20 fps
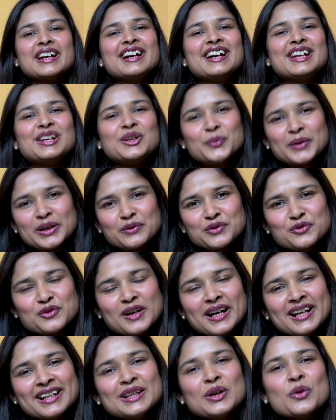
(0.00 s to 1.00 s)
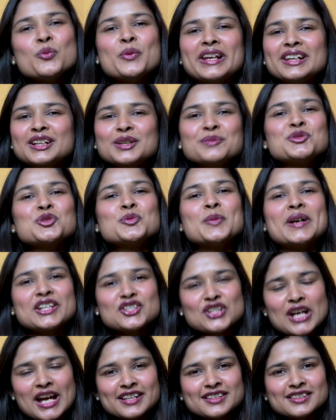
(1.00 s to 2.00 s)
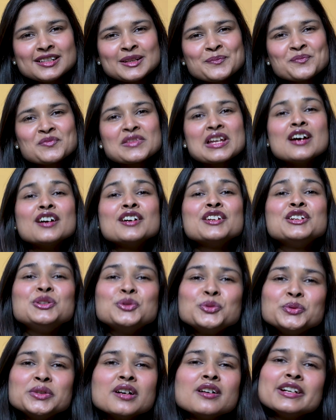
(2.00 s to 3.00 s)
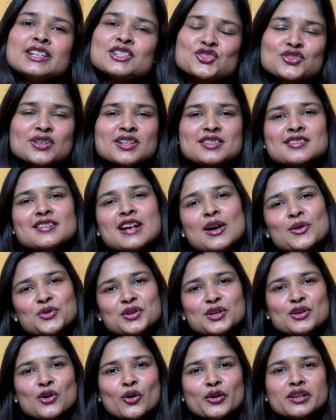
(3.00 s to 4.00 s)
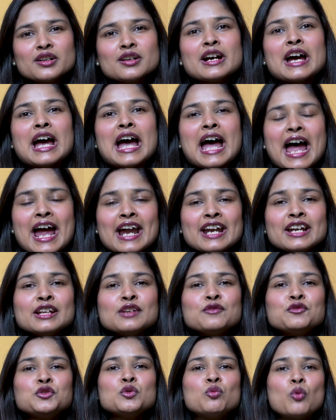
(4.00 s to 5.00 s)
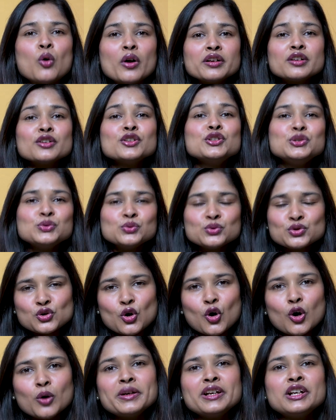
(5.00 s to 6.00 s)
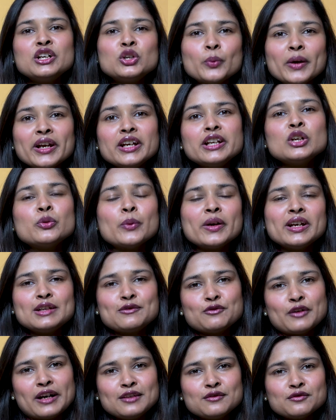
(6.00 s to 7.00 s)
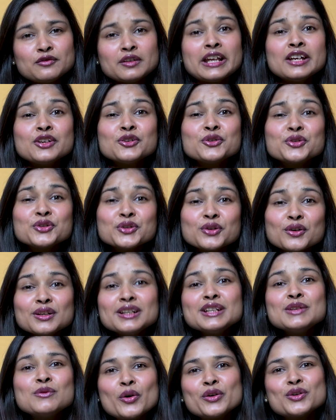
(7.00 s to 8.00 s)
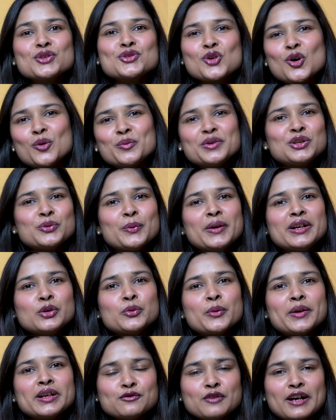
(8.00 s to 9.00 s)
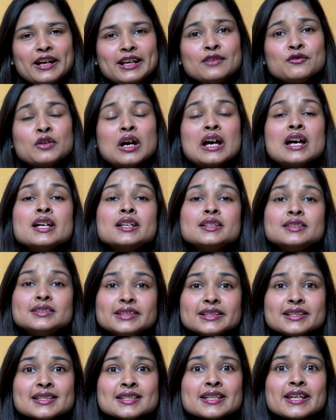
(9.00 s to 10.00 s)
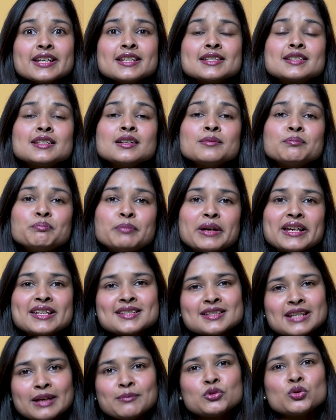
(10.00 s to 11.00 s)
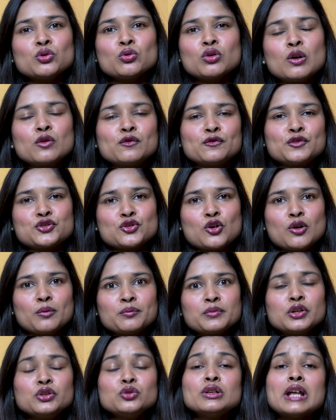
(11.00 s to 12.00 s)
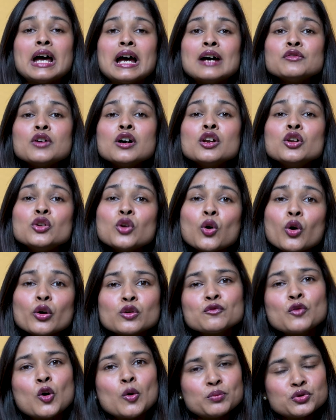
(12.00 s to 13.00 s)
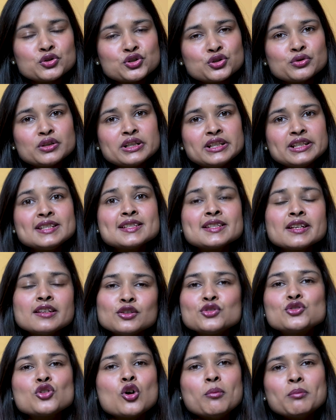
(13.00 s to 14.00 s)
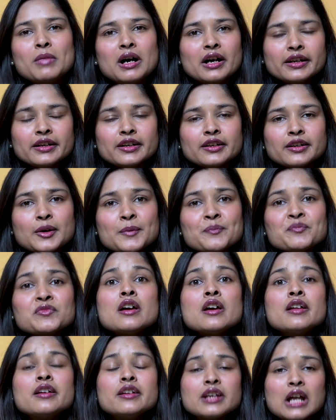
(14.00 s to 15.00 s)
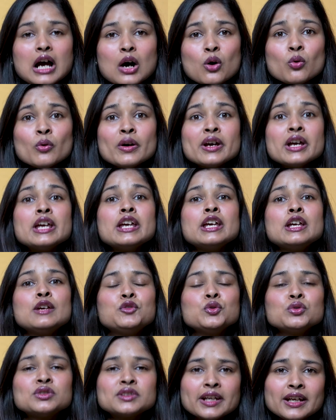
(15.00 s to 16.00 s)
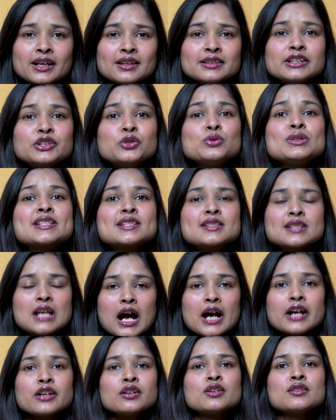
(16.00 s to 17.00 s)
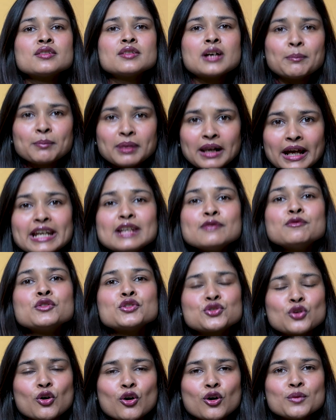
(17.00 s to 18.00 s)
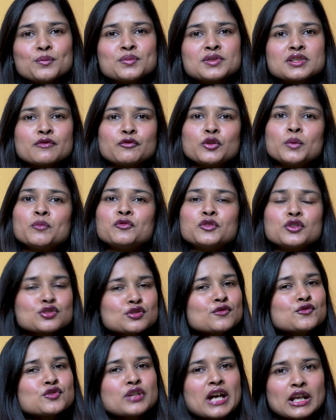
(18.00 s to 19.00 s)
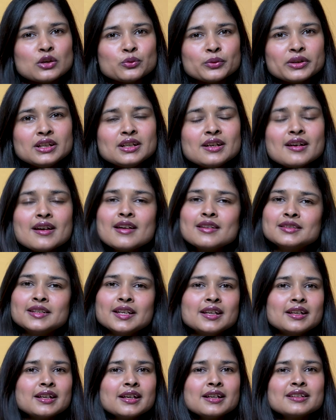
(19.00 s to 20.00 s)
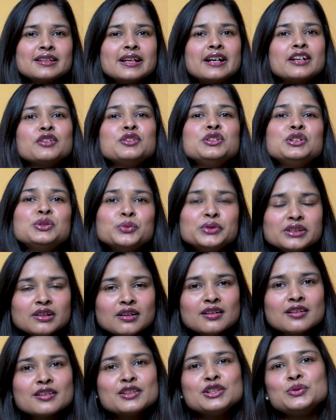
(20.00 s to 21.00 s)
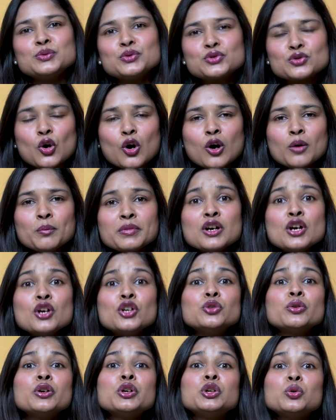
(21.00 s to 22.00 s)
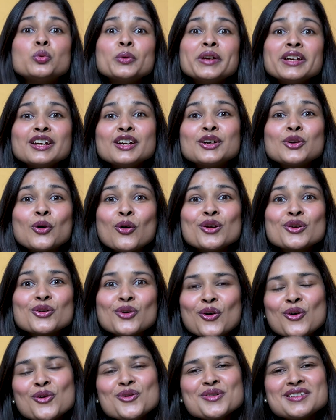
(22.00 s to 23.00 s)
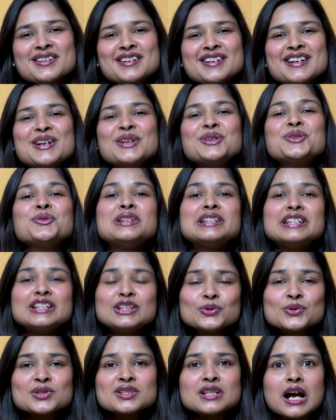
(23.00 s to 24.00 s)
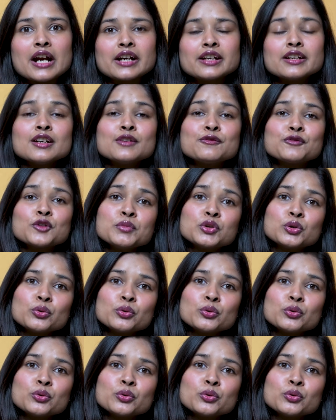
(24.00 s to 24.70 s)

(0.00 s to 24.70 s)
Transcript: Hello everyone, welcome to my channel. New Year is just around the corner, and if you want a new job in 2025, like really want a job in 2025, this is the best time to look out for job. You'll have a lot of opportunities in the job market. Now, if you think that you'll start applying for jobs from 1st of January, thinking that new year, new job, you're doing it all wrong. You need to start it from